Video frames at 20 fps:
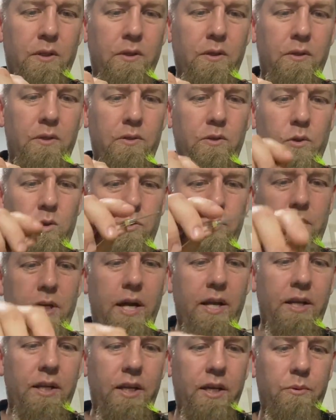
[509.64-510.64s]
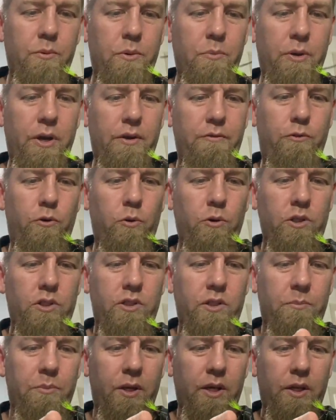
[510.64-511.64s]
So once we tied it in, we bring it forward
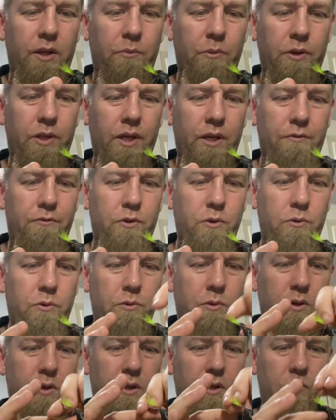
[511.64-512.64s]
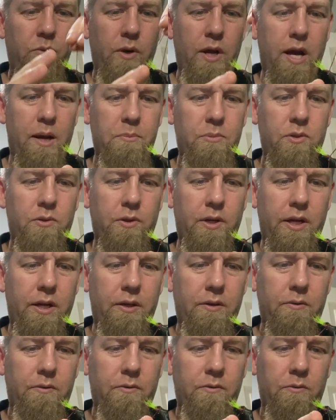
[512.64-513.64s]
just a bit and we take a few wraps, right?
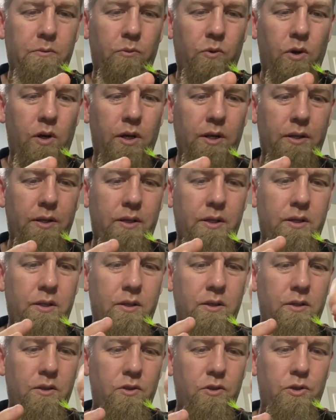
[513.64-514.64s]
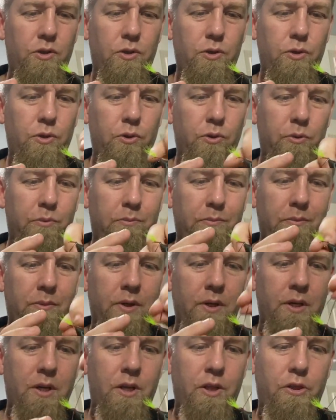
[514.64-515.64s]
1, 2,
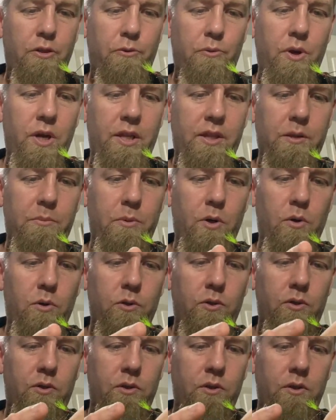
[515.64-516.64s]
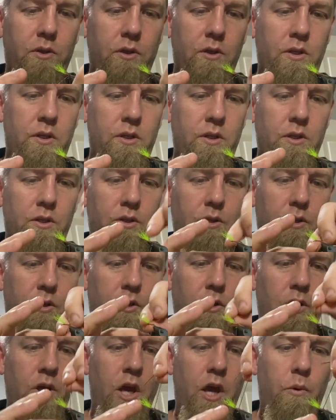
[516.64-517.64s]
3 at the most.
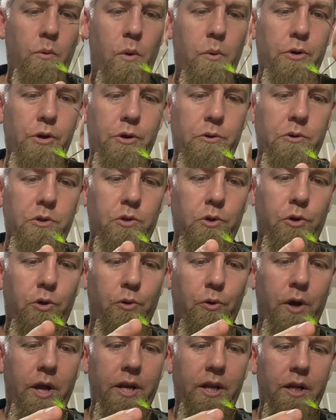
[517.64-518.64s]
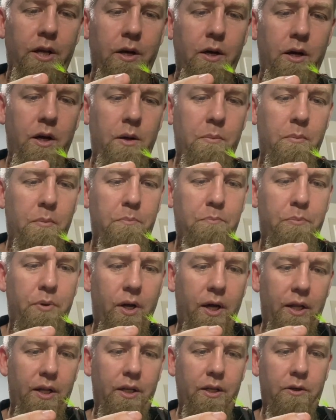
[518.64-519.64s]
What we're doing is we're creating a
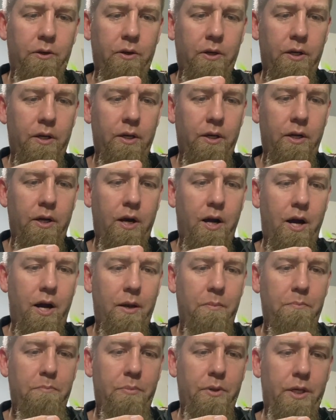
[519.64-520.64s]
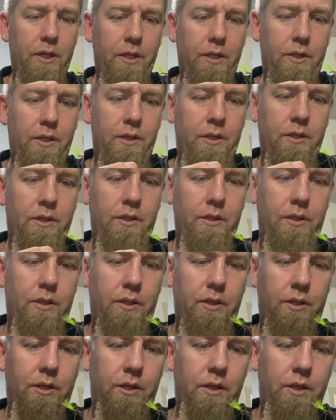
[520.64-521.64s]
butt, or a hot butt,
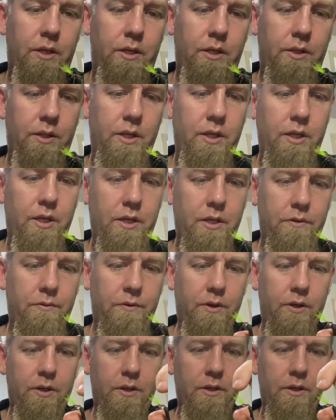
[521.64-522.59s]
the end of the